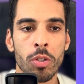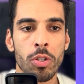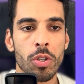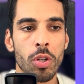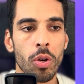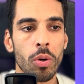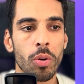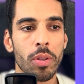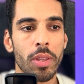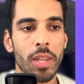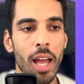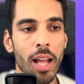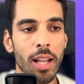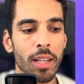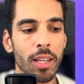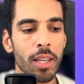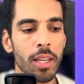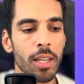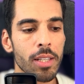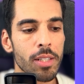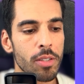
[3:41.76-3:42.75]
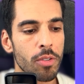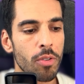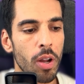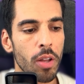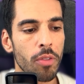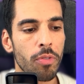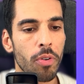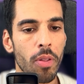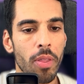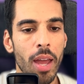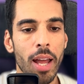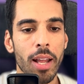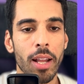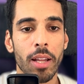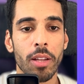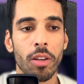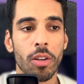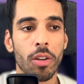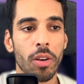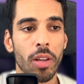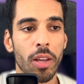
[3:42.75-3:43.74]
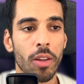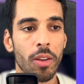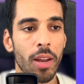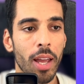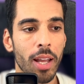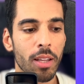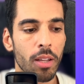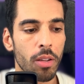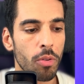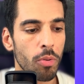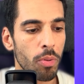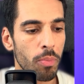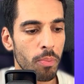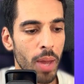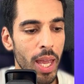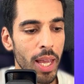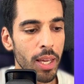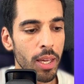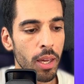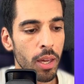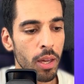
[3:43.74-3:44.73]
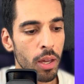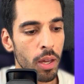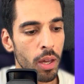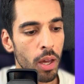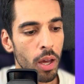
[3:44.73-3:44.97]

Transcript: So Tally is great for that, and you can connect it with Make.